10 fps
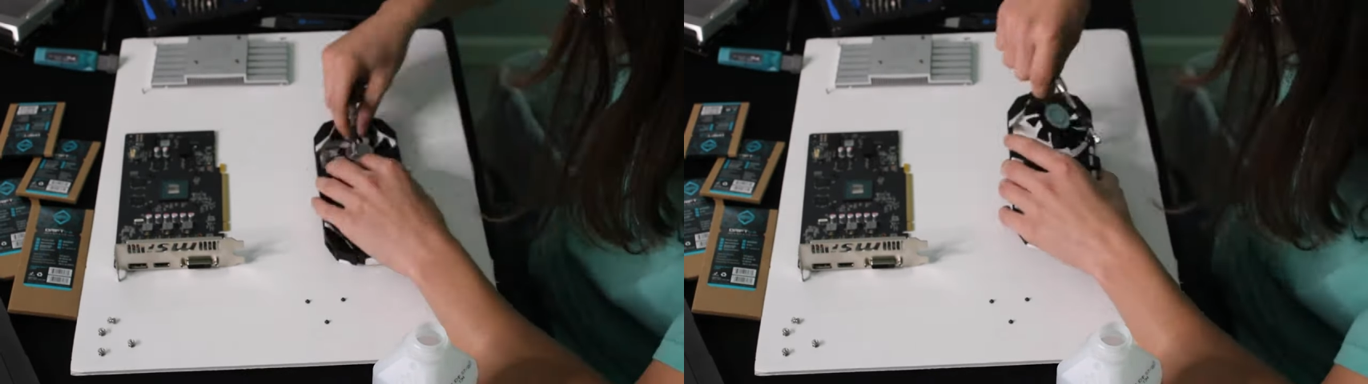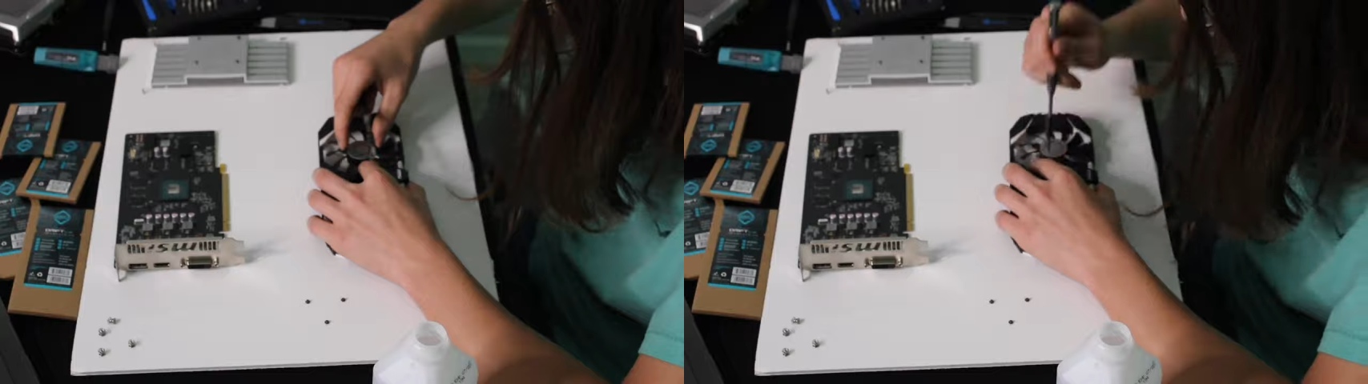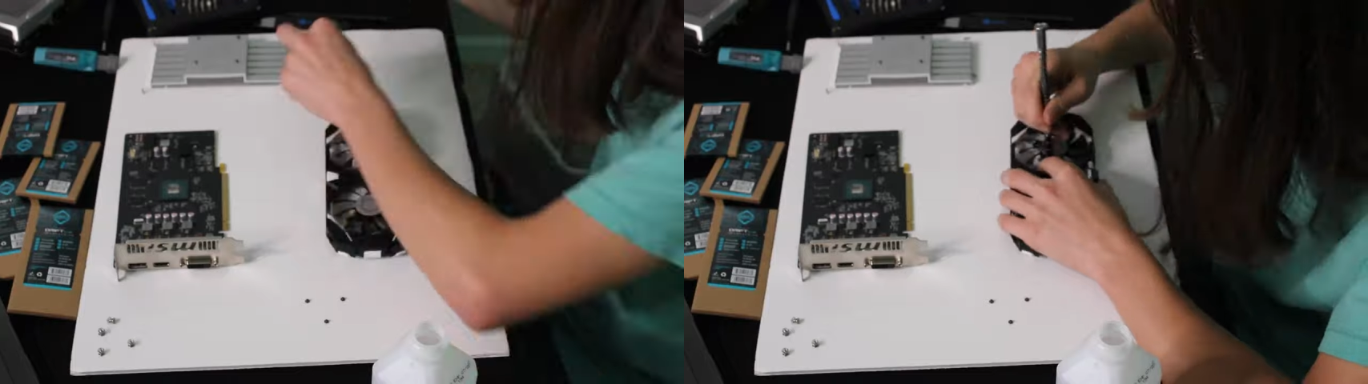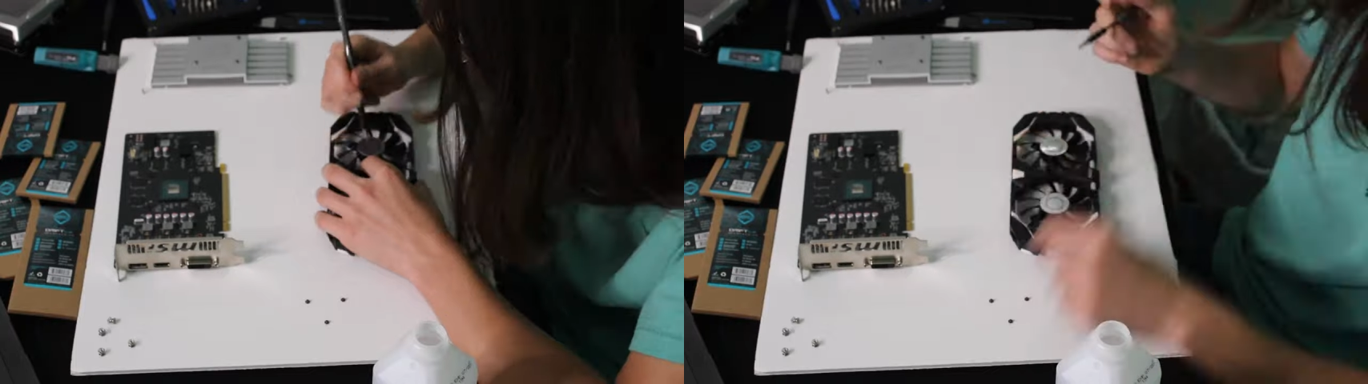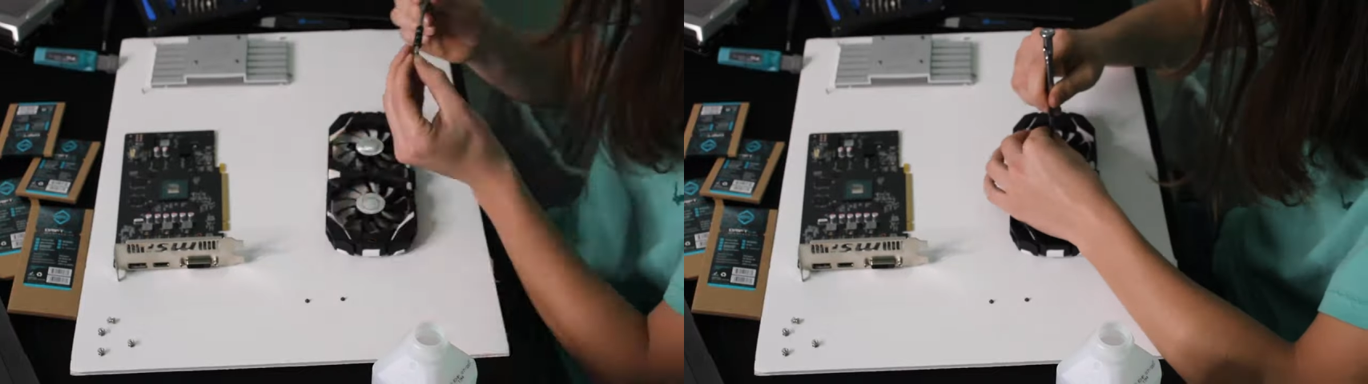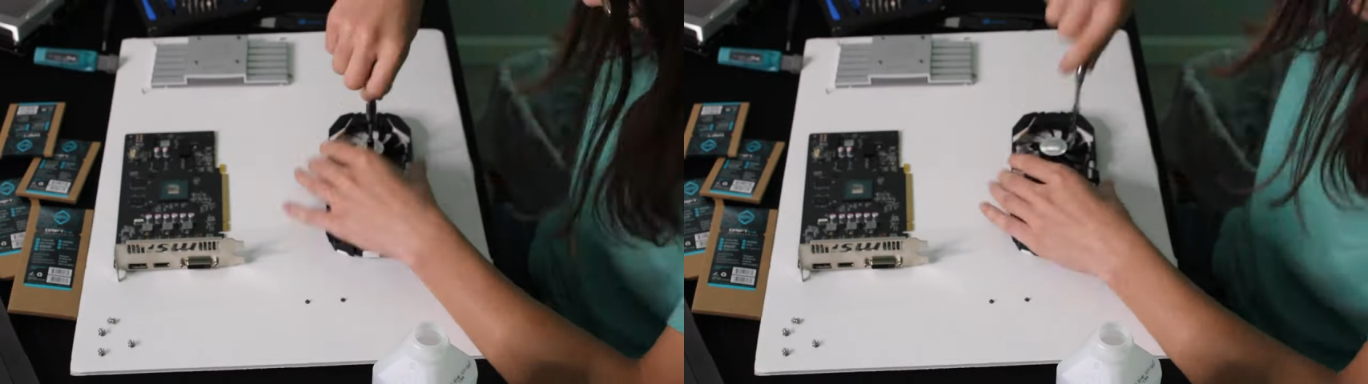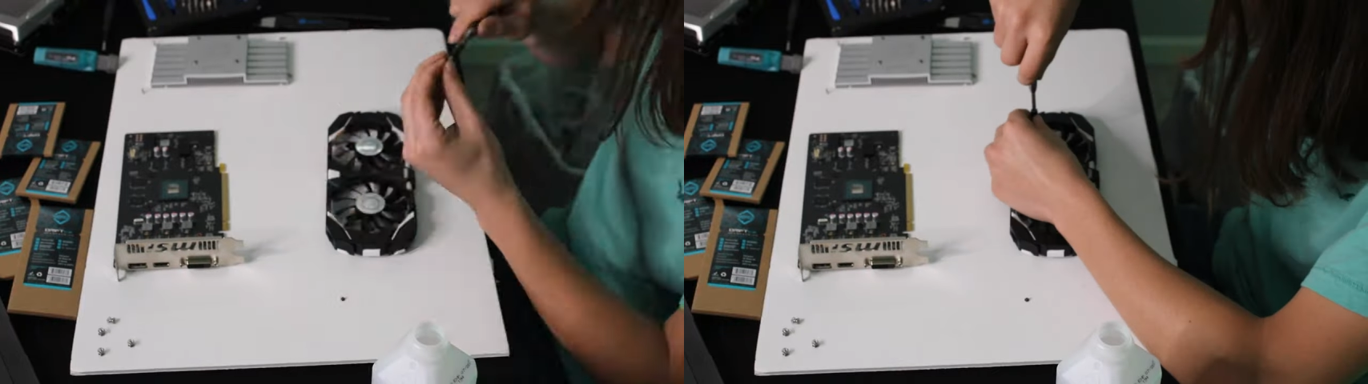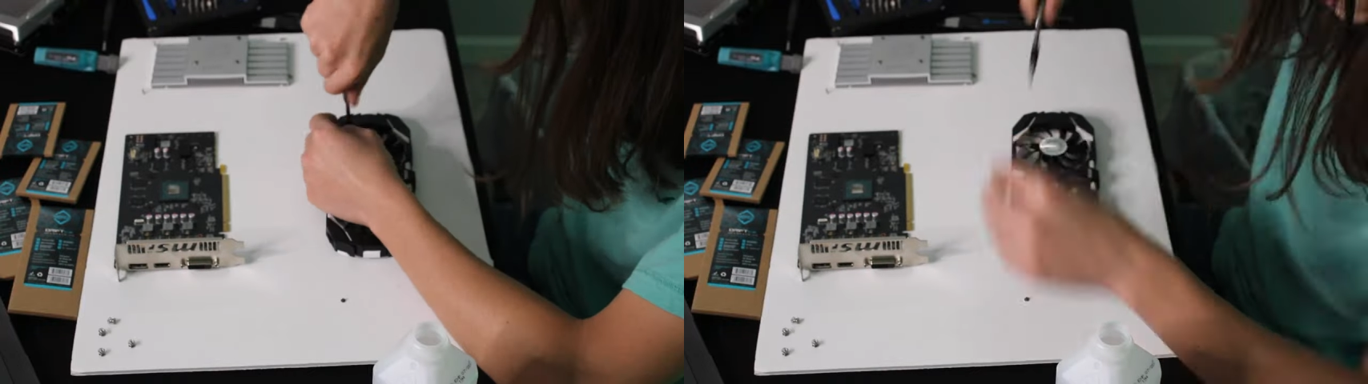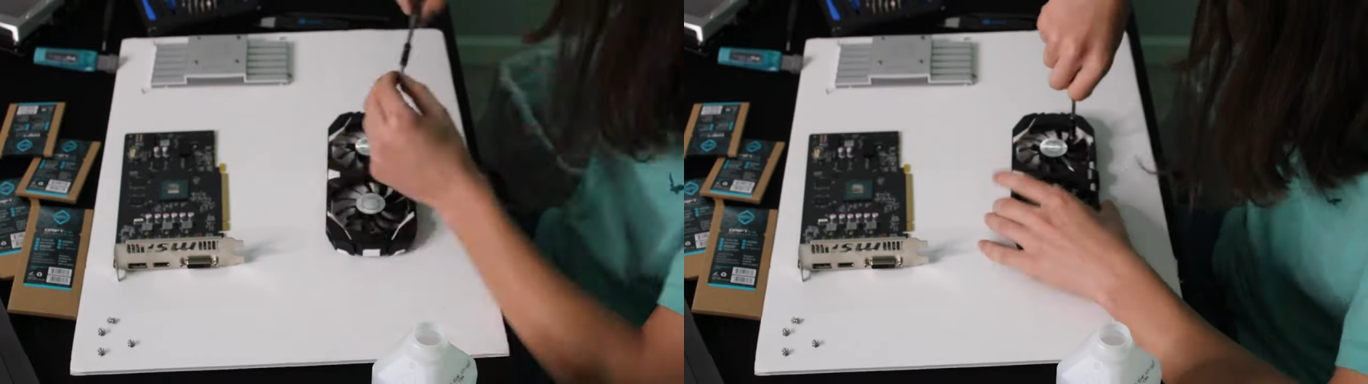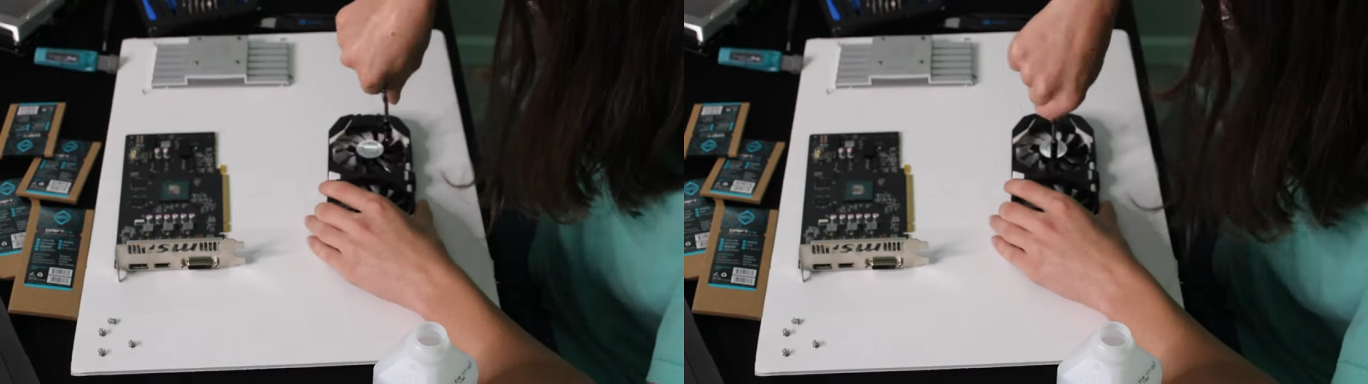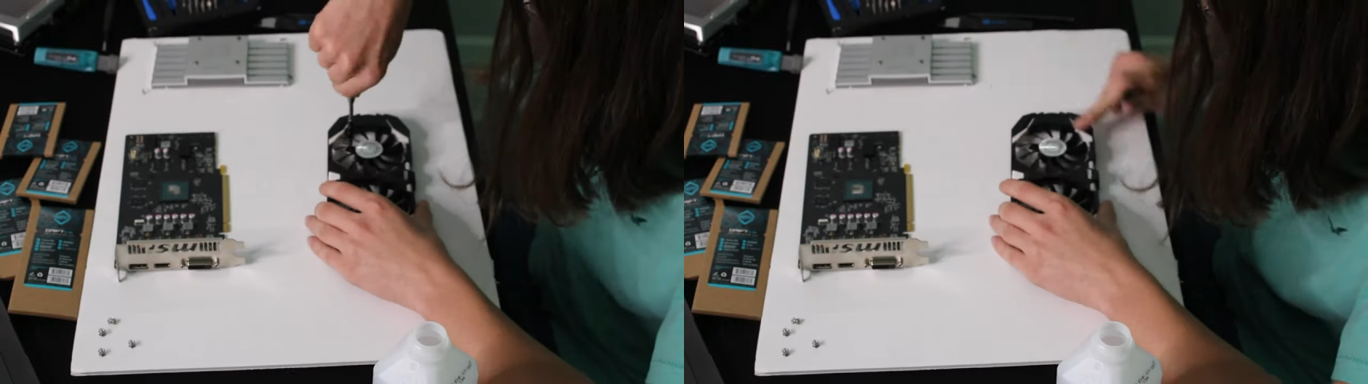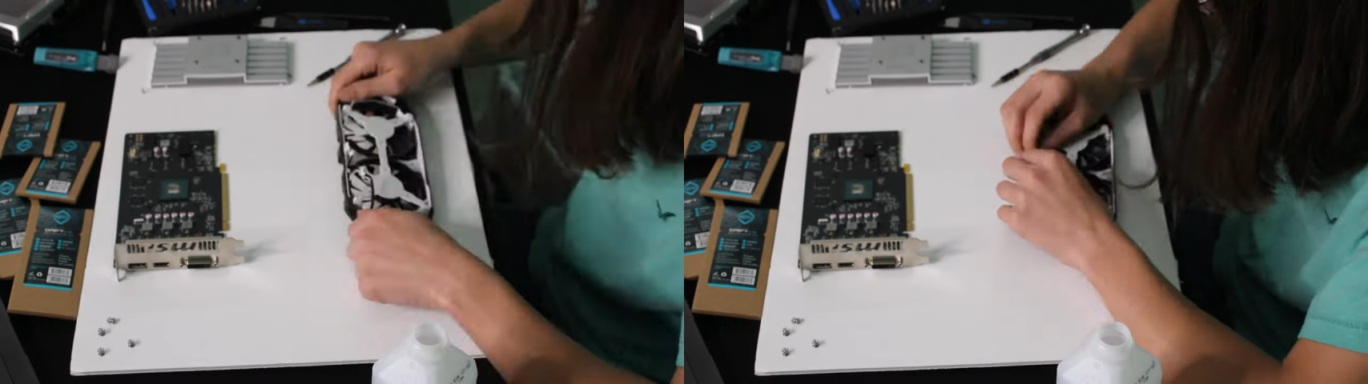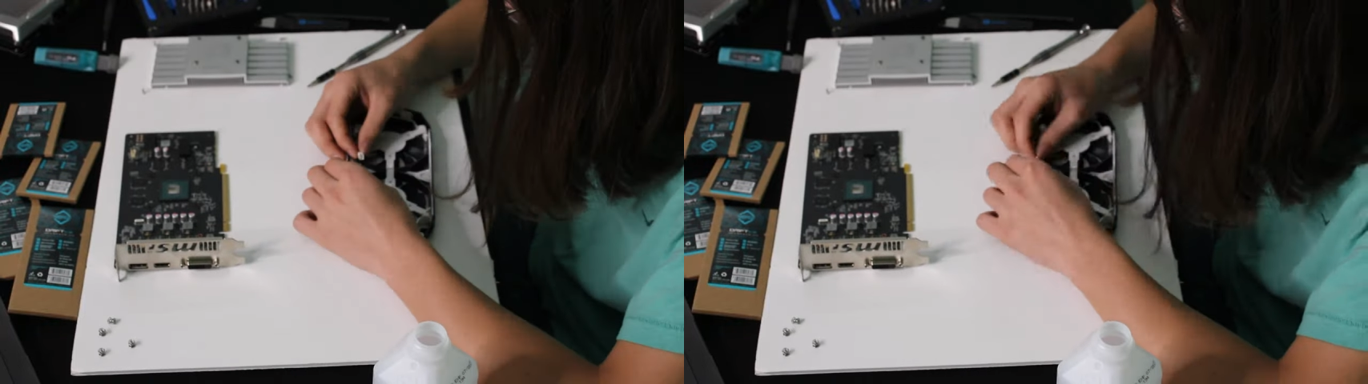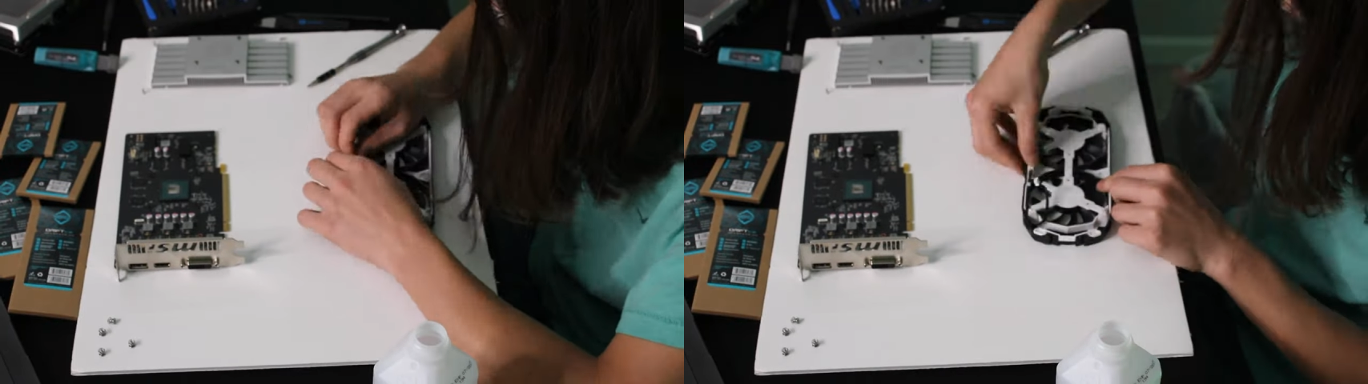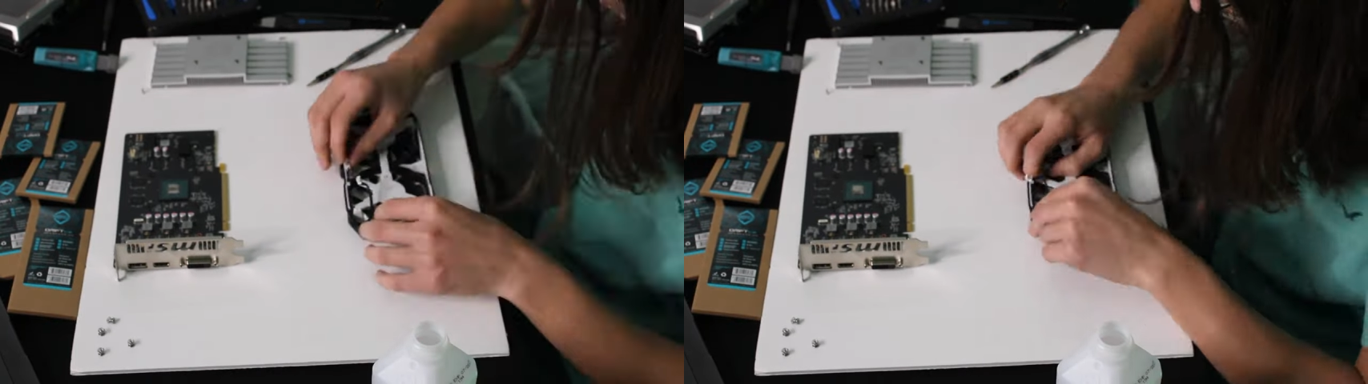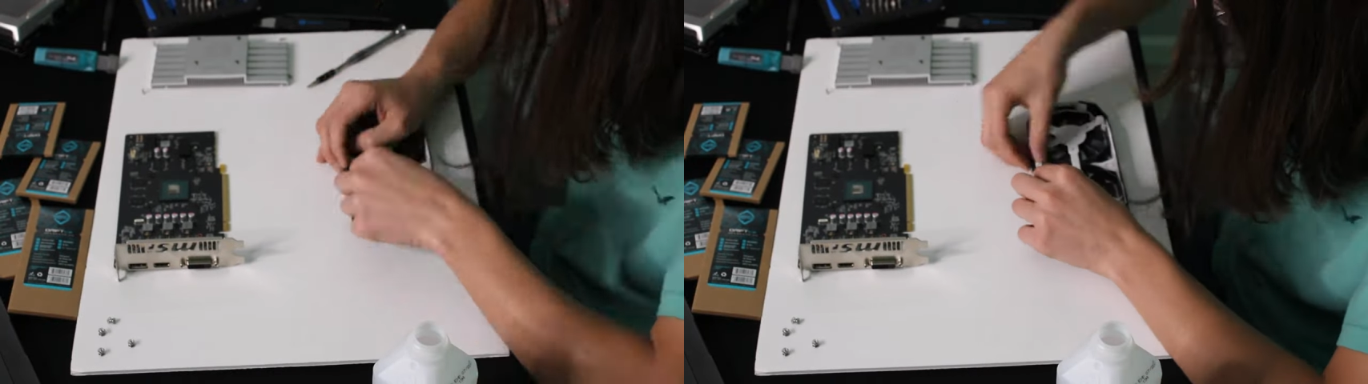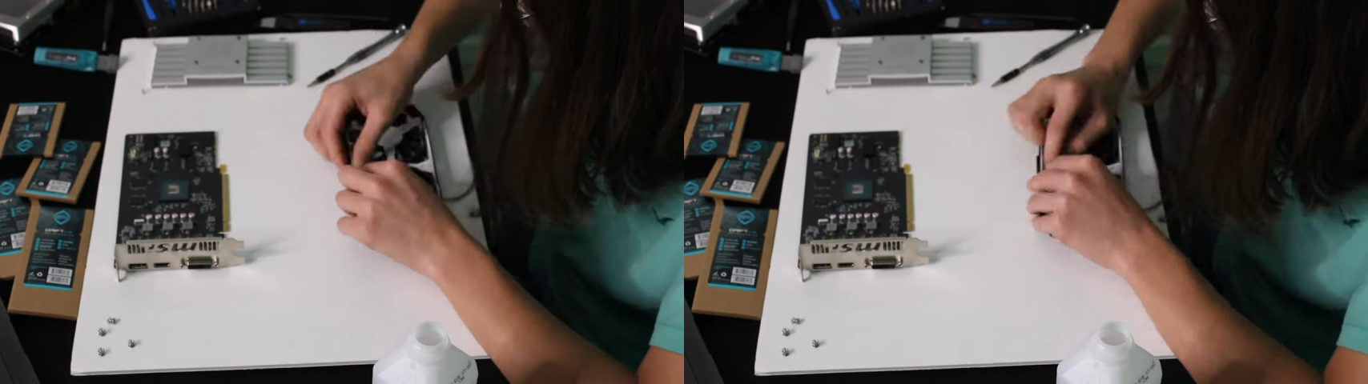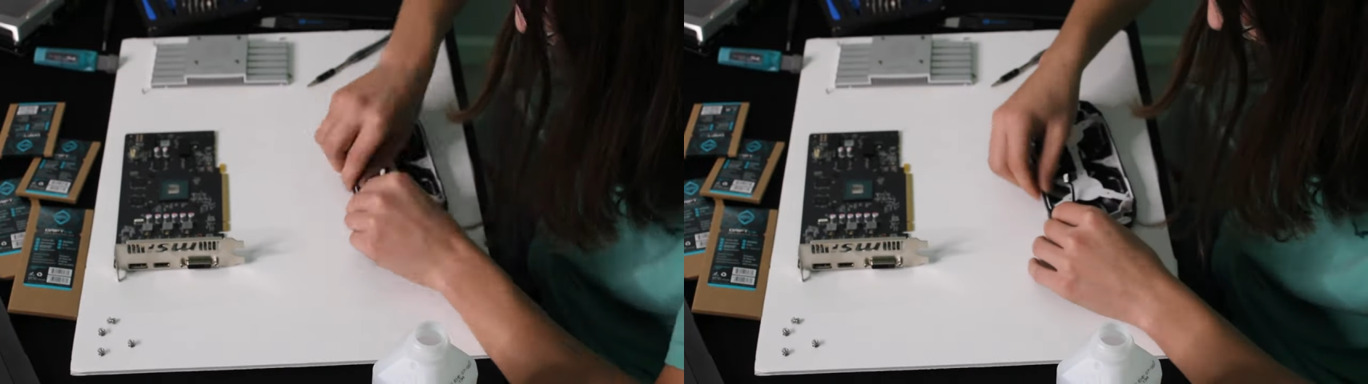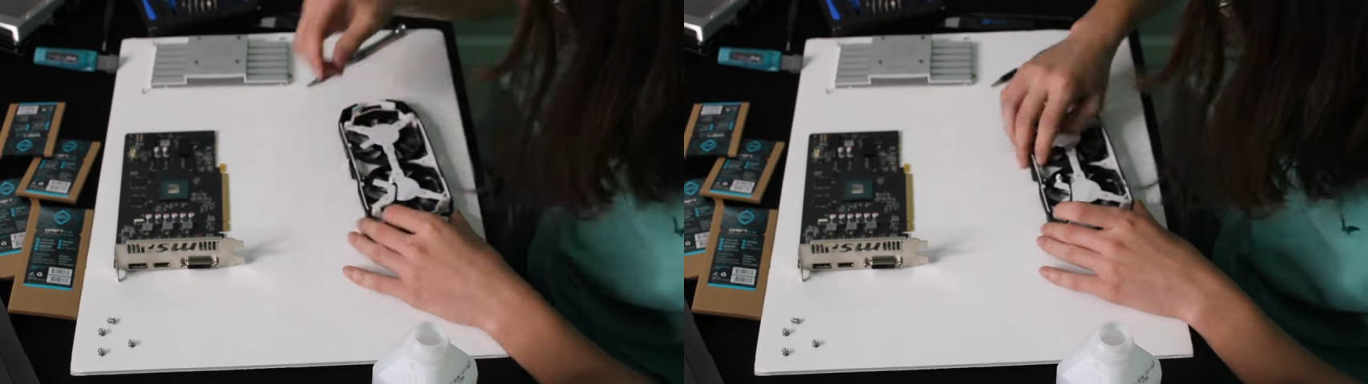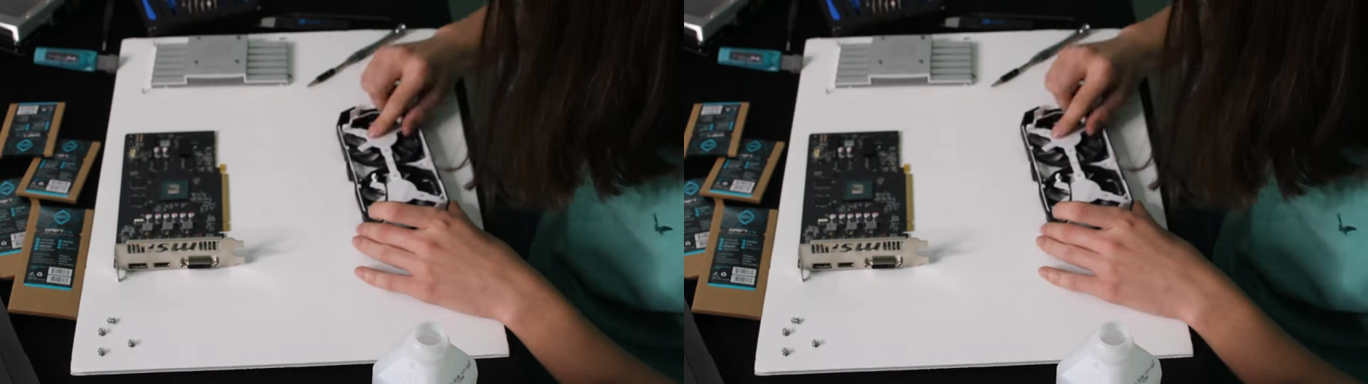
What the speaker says: (no speaker visible)